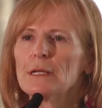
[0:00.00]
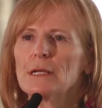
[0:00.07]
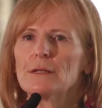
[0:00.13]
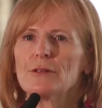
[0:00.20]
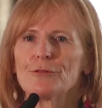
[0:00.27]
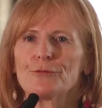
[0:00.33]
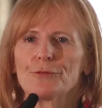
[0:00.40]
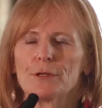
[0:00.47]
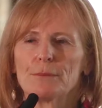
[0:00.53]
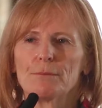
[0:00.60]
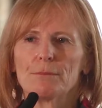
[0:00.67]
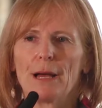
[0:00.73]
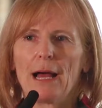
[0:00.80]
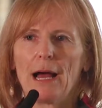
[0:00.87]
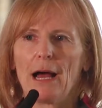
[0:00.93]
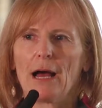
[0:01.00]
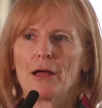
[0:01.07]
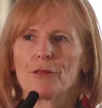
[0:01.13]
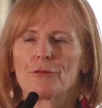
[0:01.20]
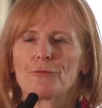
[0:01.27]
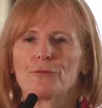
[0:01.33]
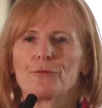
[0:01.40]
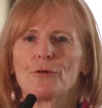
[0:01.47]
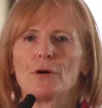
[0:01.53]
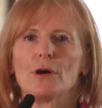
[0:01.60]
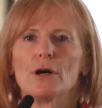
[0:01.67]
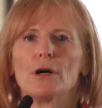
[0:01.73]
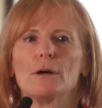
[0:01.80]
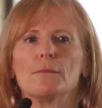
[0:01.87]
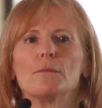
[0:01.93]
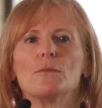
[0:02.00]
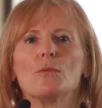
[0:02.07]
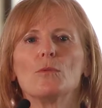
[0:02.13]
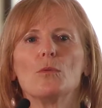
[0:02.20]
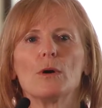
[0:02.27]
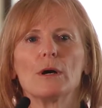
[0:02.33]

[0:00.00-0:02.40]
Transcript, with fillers: in a different path from